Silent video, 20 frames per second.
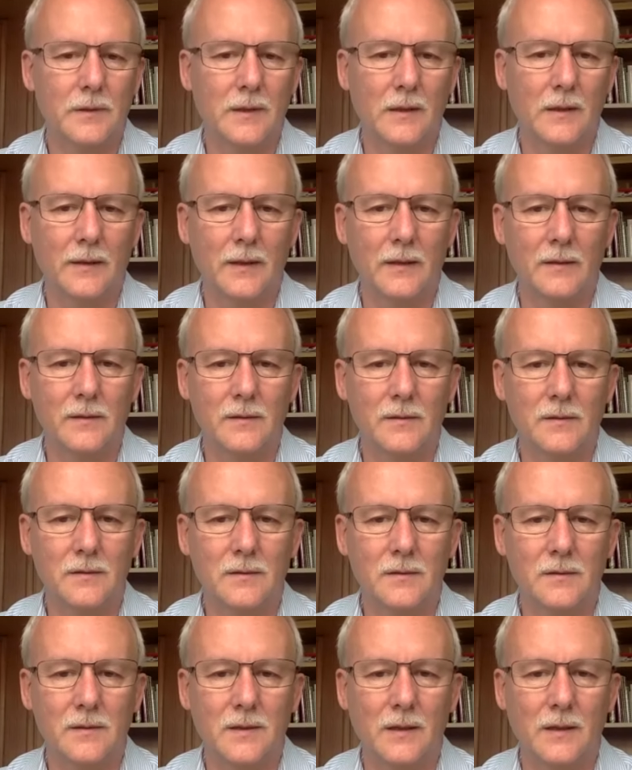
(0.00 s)
Now that
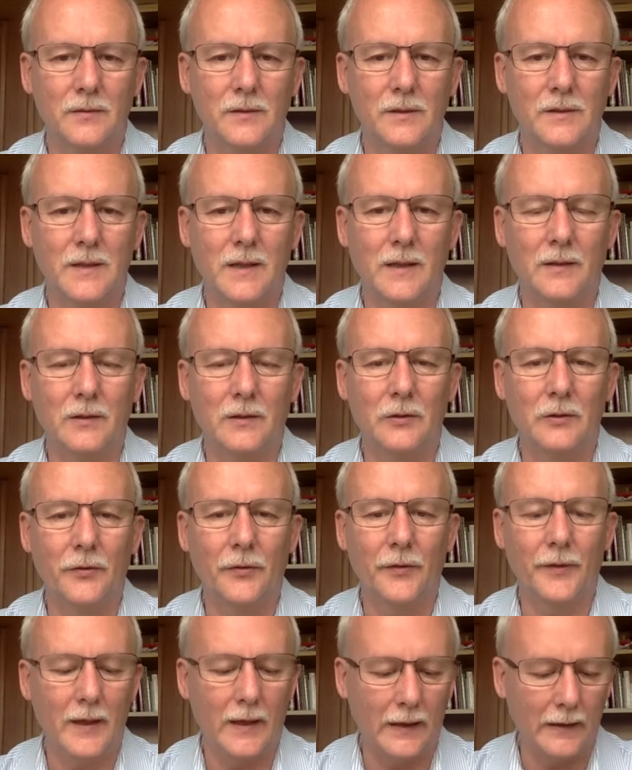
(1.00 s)
sounds a technical
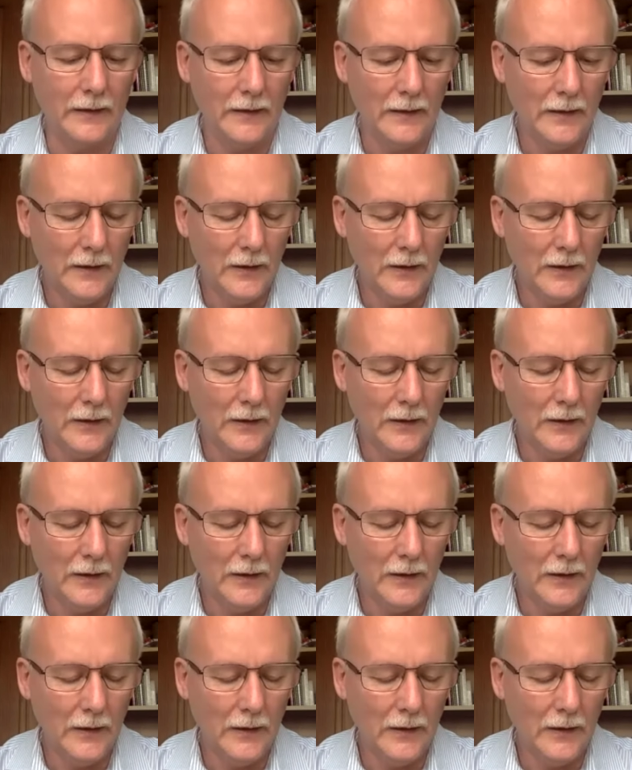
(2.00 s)
thing,